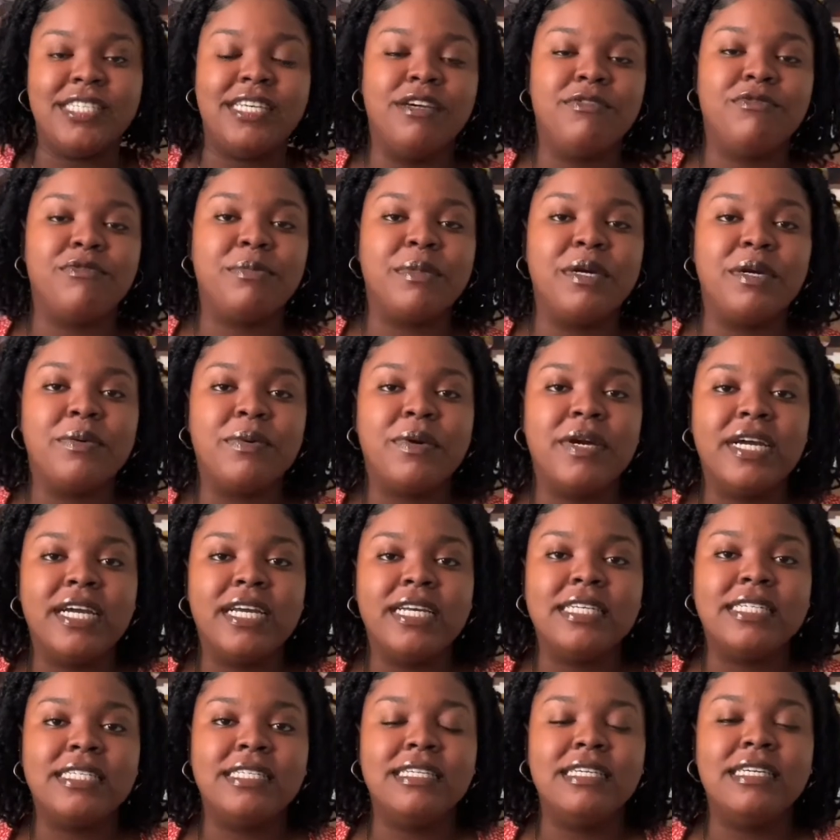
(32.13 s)
for my work
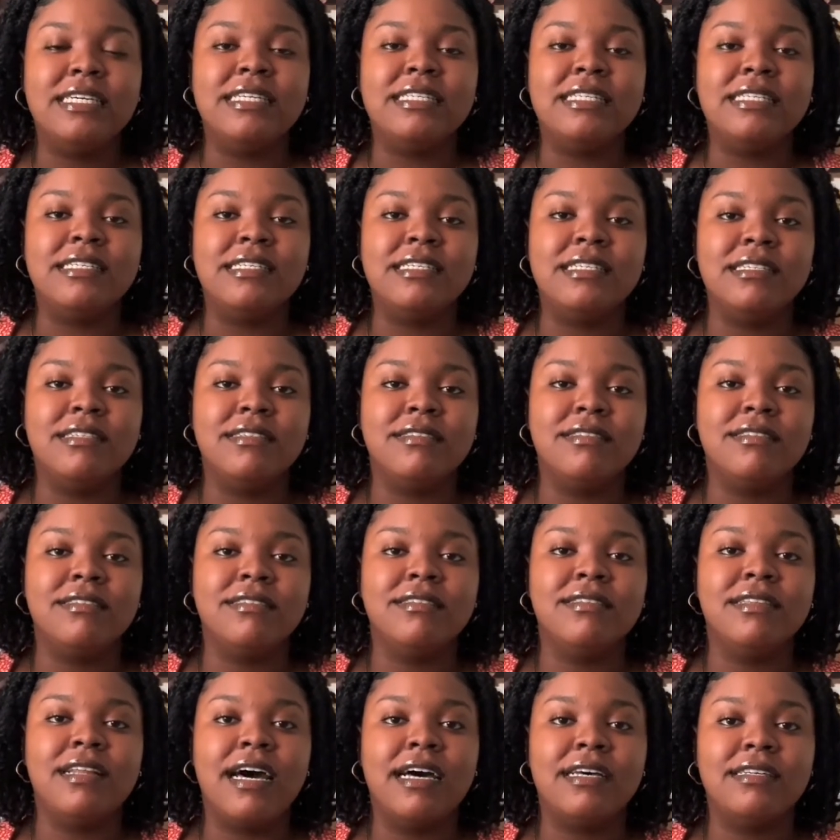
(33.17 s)
is to instill
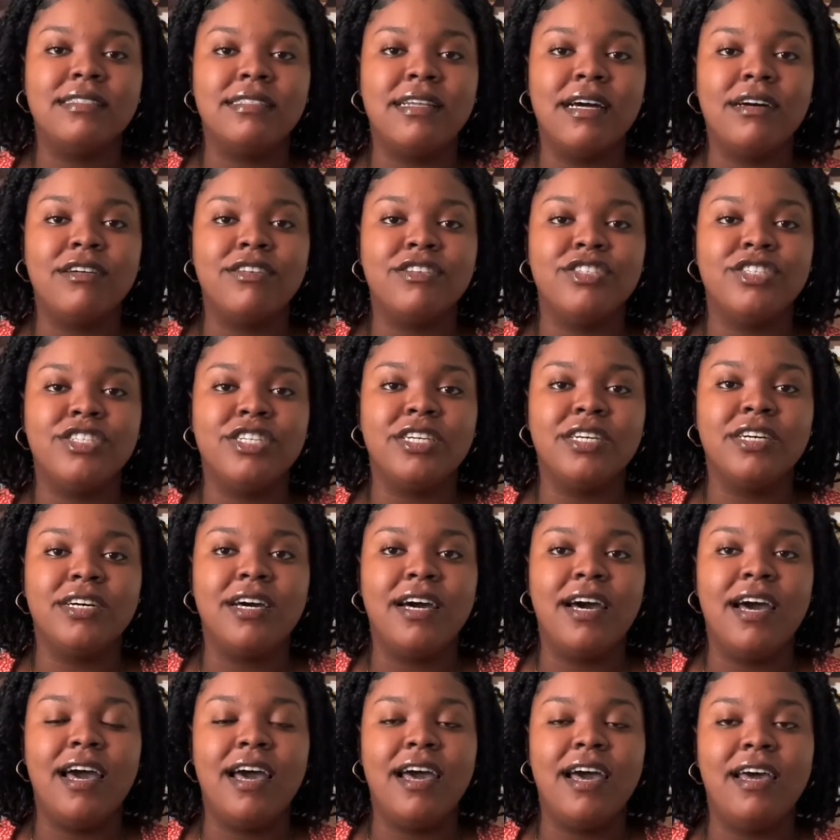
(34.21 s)
nostalgia
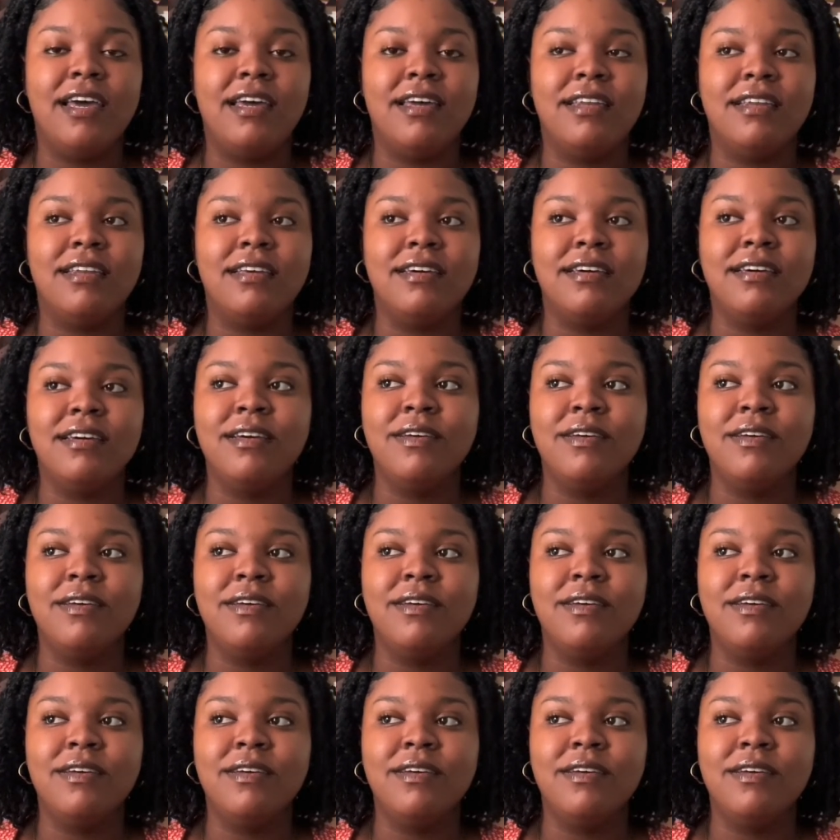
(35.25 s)
and